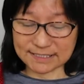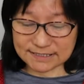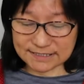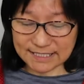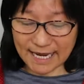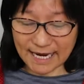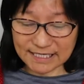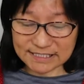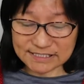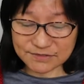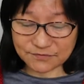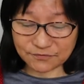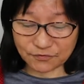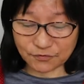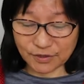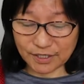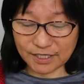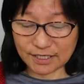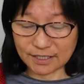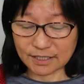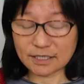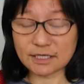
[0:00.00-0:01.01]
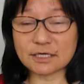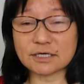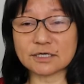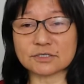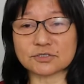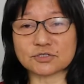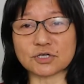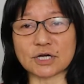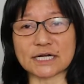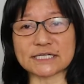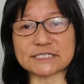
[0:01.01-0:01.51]
tax-free
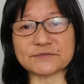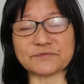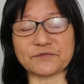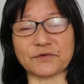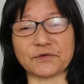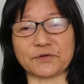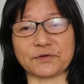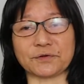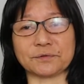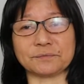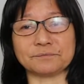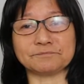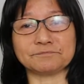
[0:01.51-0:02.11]
transfer.